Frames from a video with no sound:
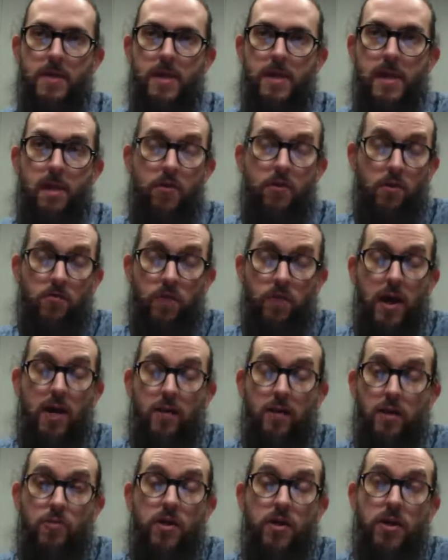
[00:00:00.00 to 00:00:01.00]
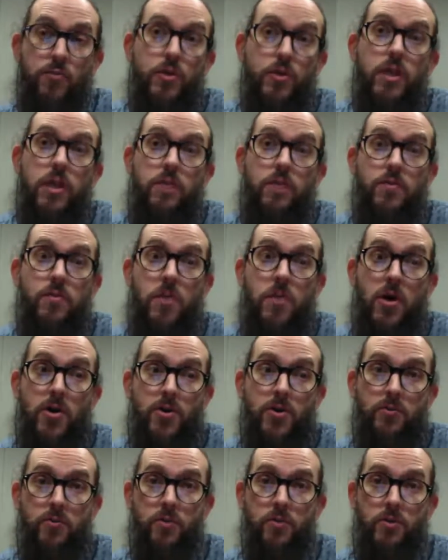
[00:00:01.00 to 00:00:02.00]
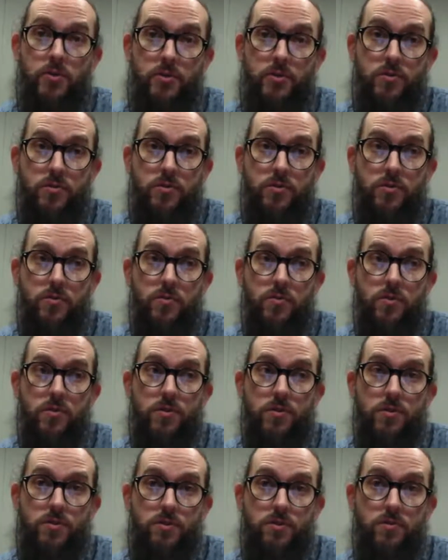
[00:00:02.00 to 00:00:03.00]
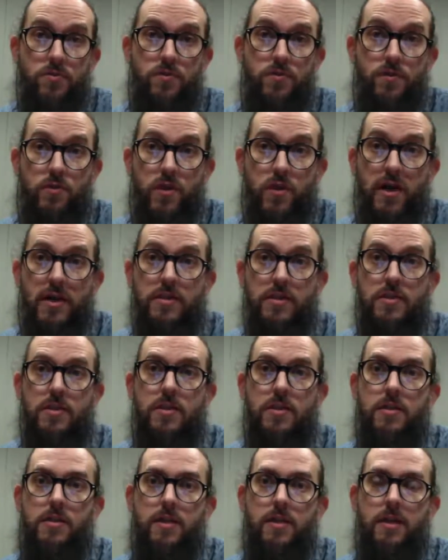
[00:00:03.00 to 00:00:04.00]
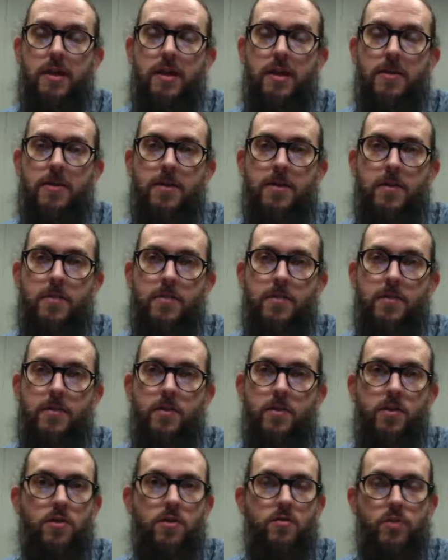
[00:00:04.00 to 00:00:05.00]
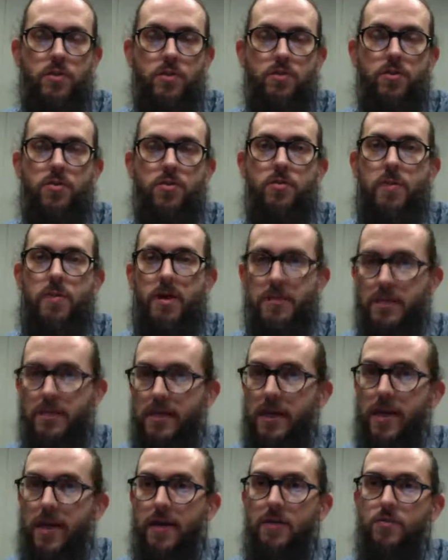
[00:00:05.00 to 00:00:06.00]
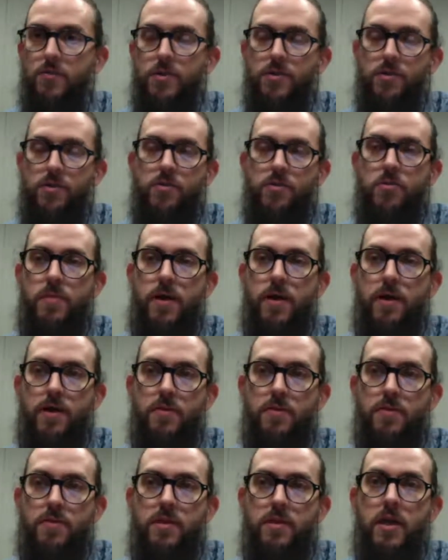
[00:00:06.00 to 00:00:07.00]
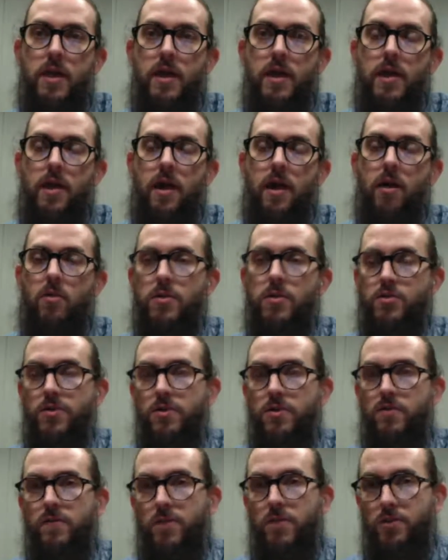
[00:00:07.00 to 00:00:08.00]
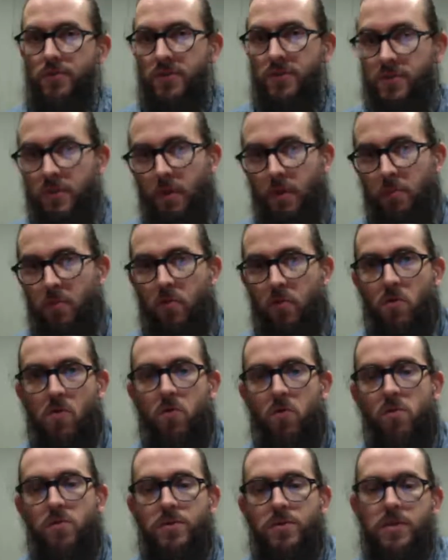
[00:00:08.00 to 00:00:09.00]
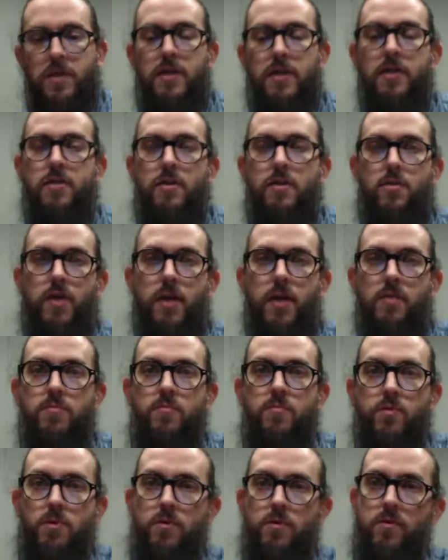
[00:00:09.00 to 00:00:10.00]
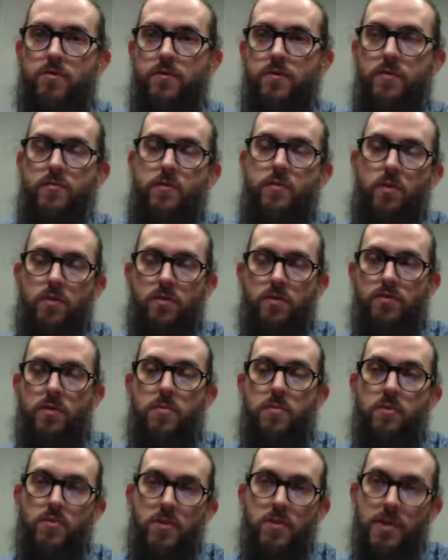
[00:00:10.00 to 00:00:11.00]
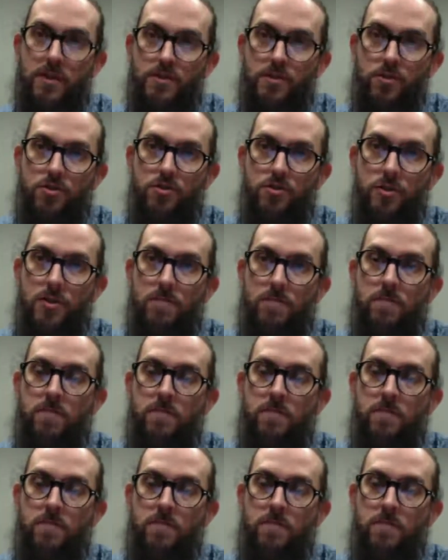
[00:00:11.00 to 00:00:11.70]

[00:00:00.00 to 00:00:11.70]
what I really loved about it was the variety. And we talked about tech. We talked about, I always try to feature ensembles and look at more of some of the history.